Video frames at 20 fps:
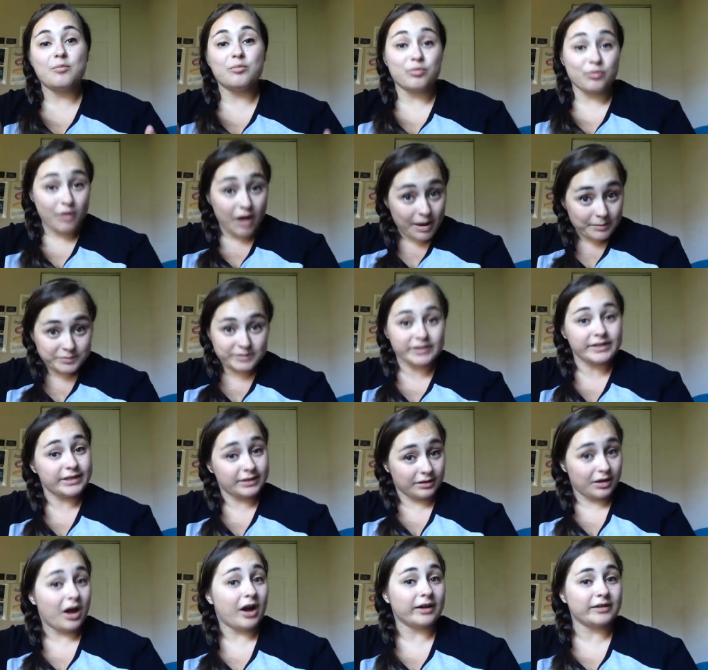promptly
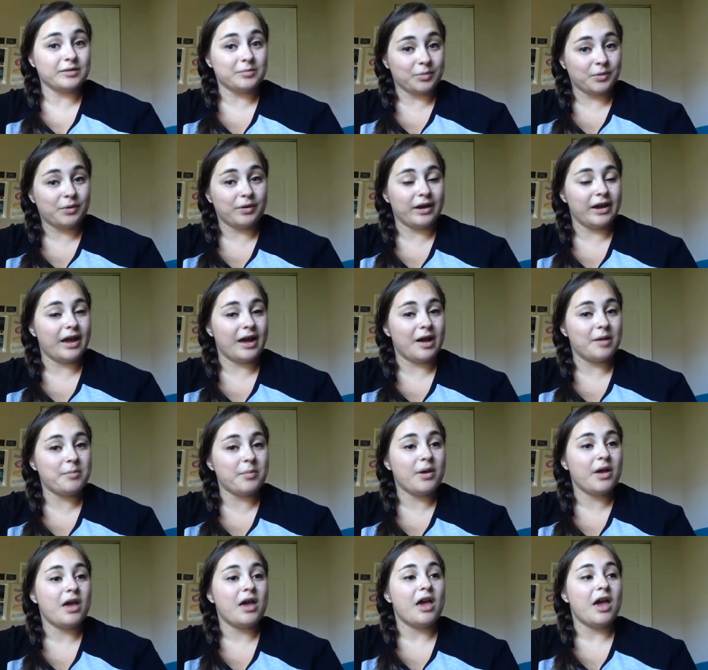locked the boy
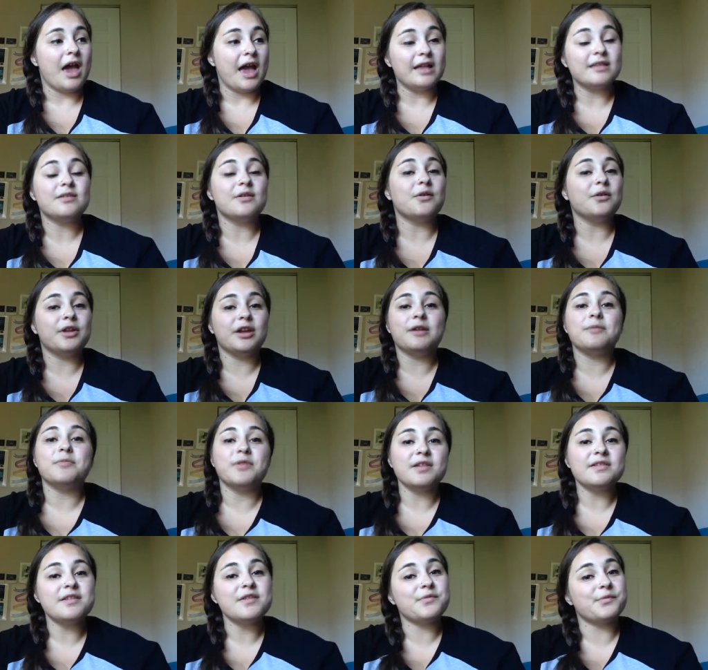up, and told him
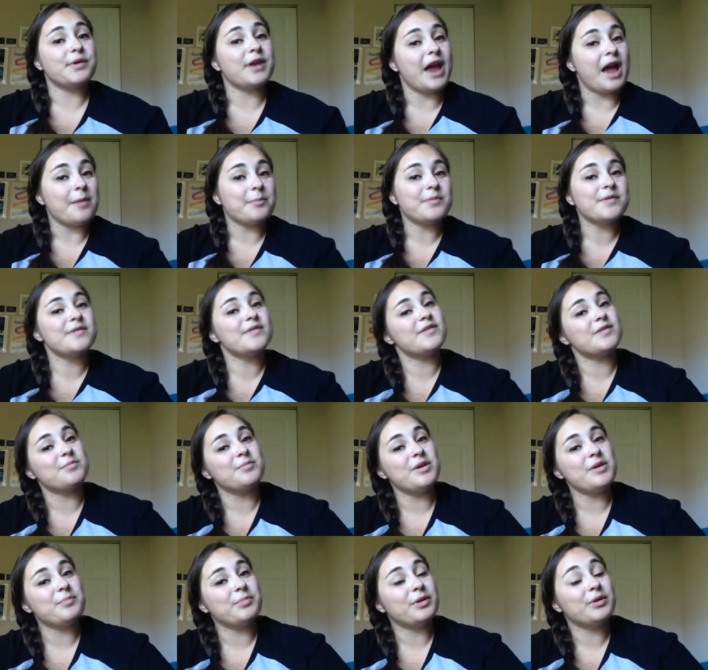this is what happens to
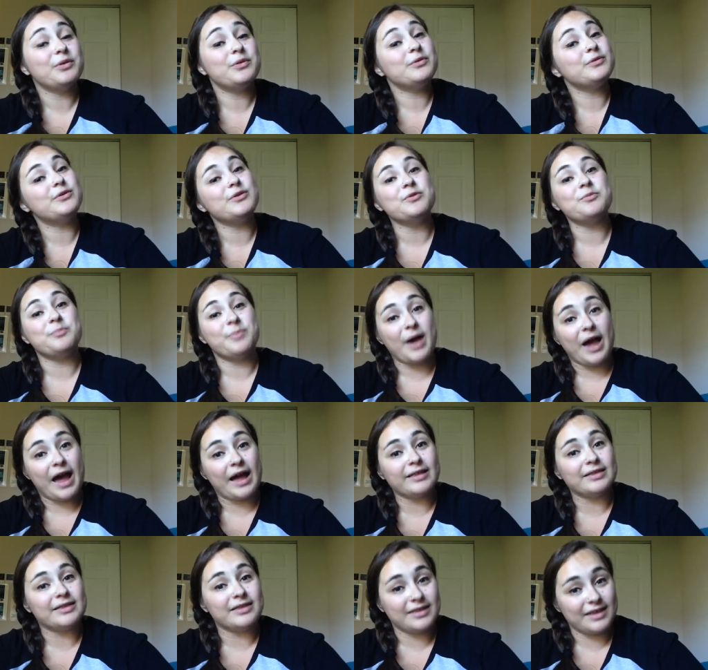people who do
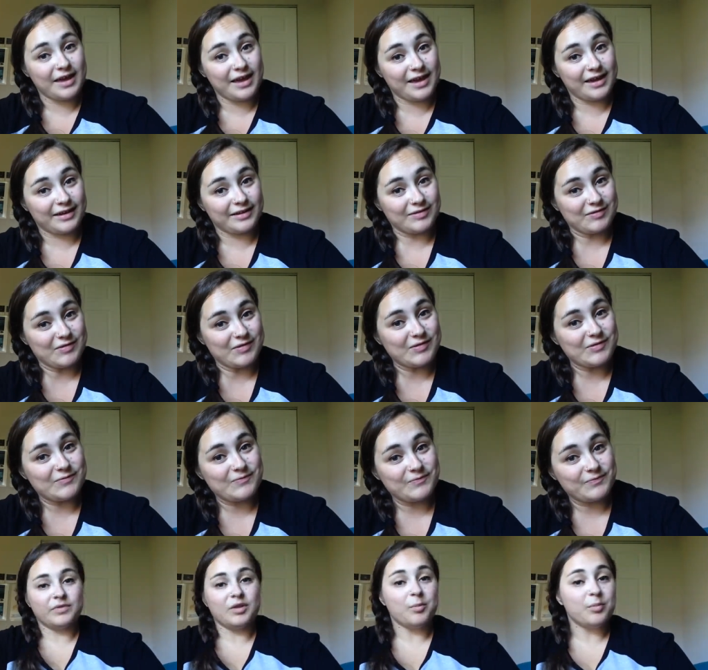bad things.
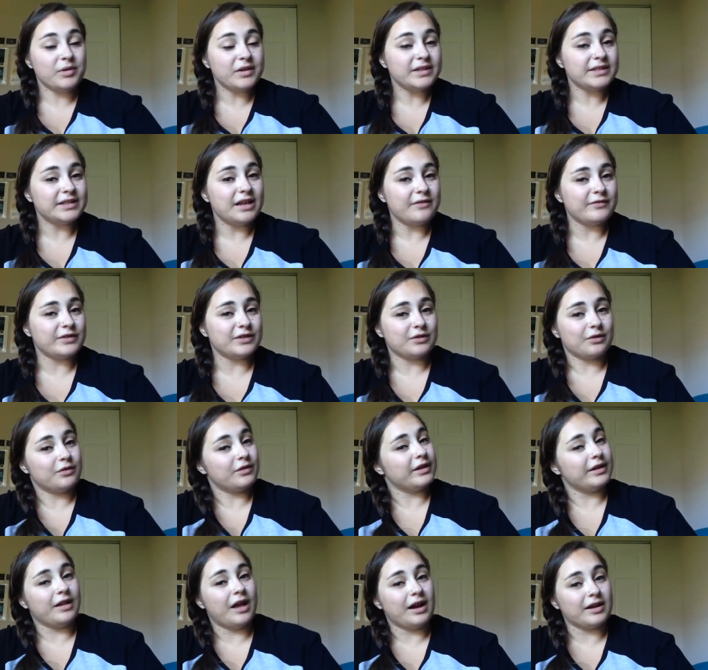The police officer
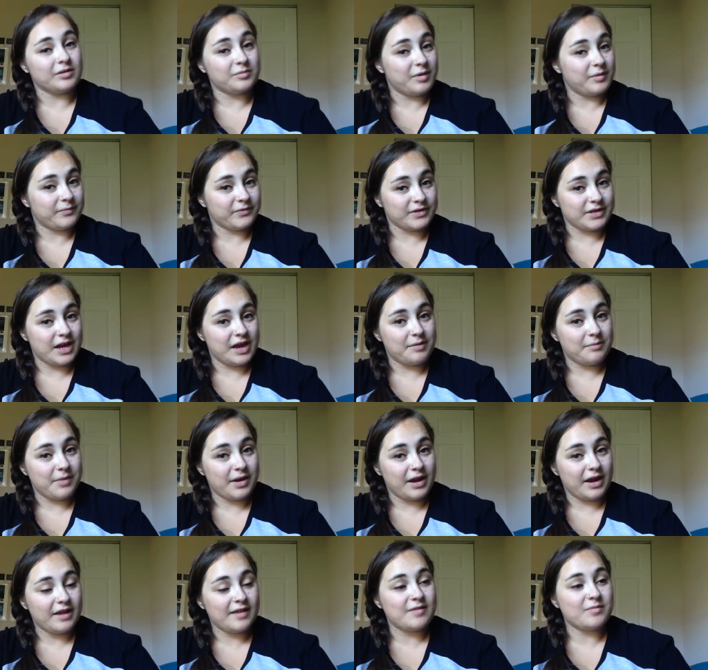only locked him up for 10
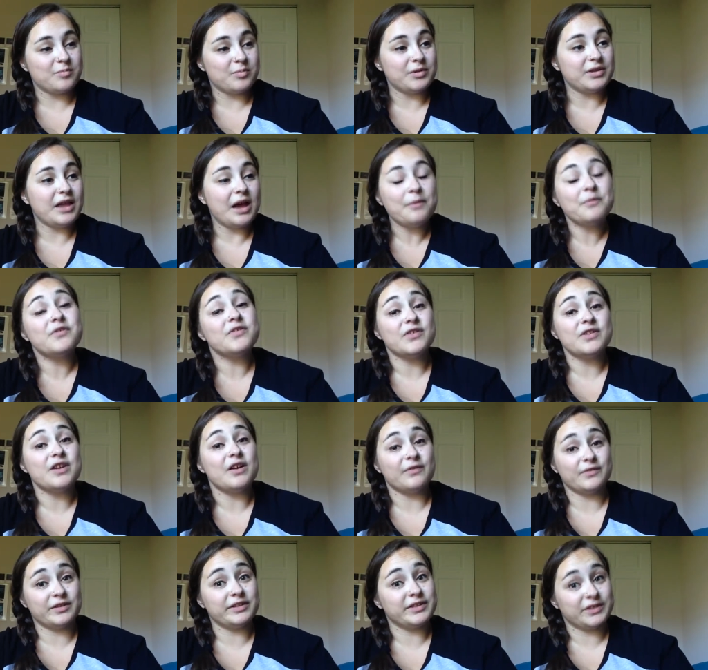minutes, but that was
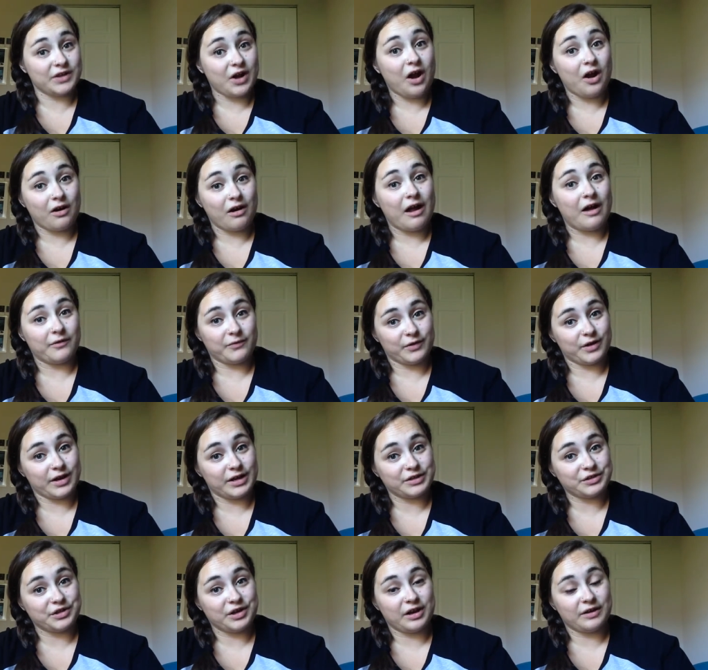enough to scar Alfred
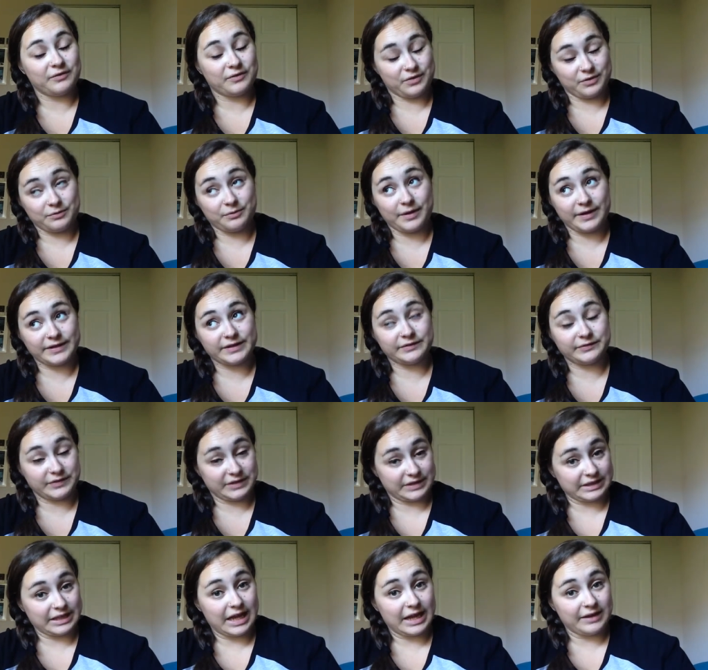Hitchcock for the rest of
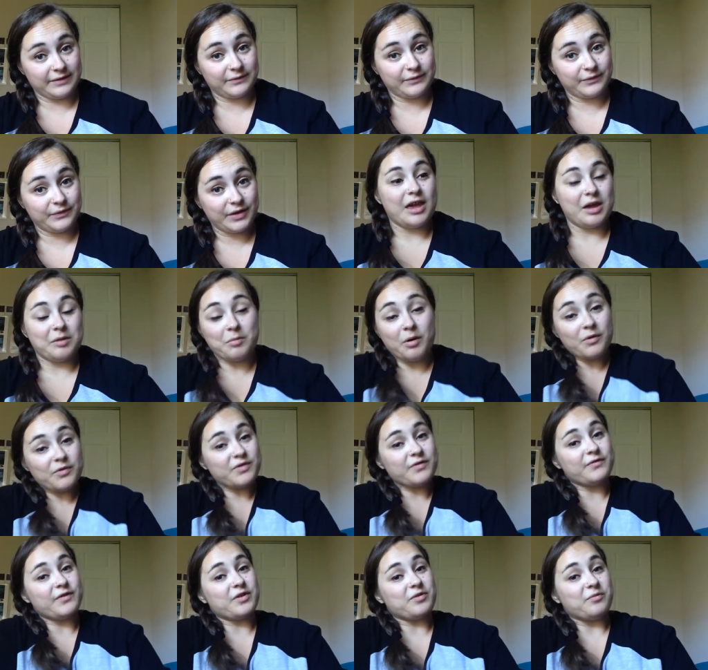his life. In
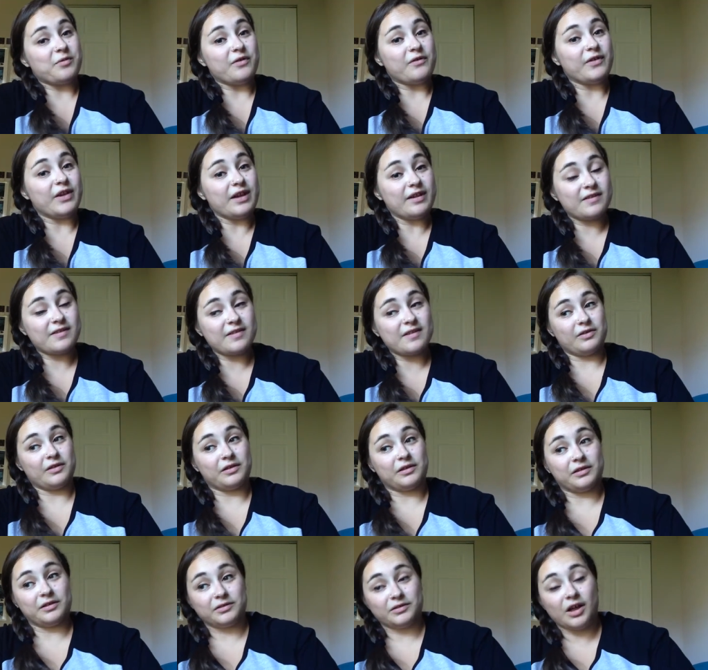most of his movies,
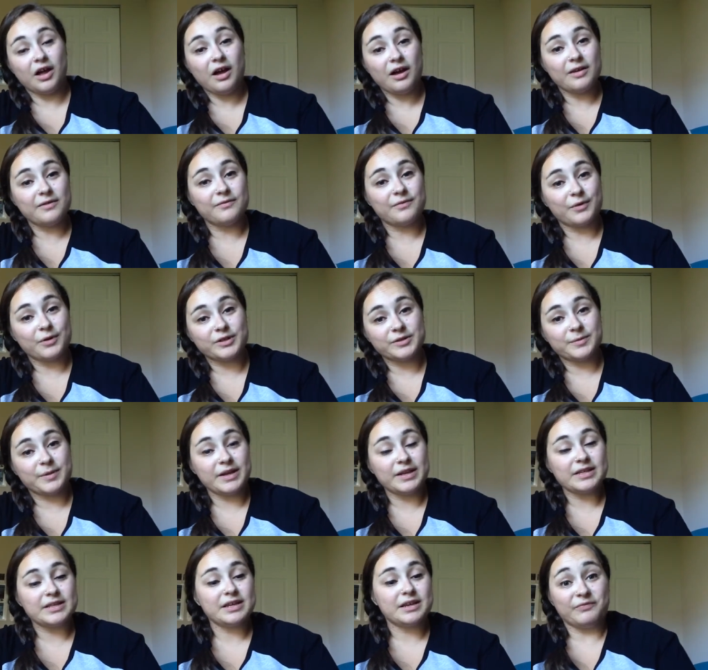the law
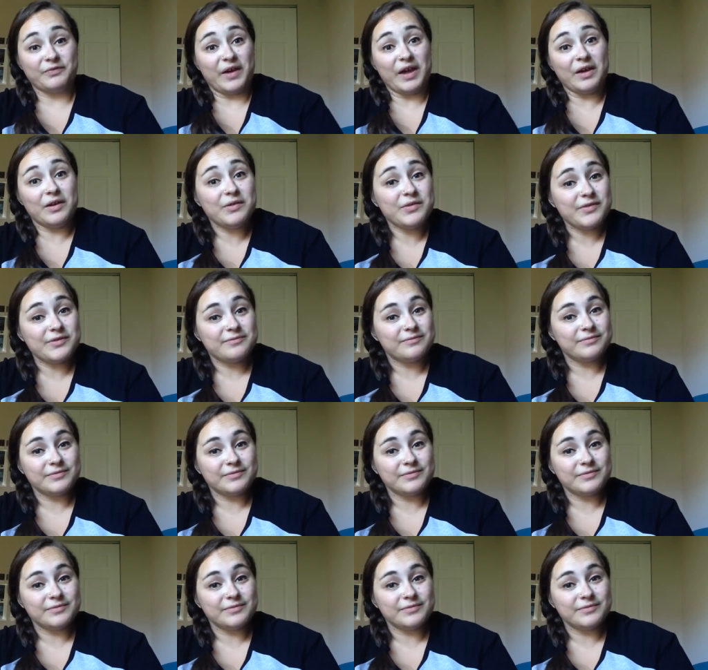enforcement fails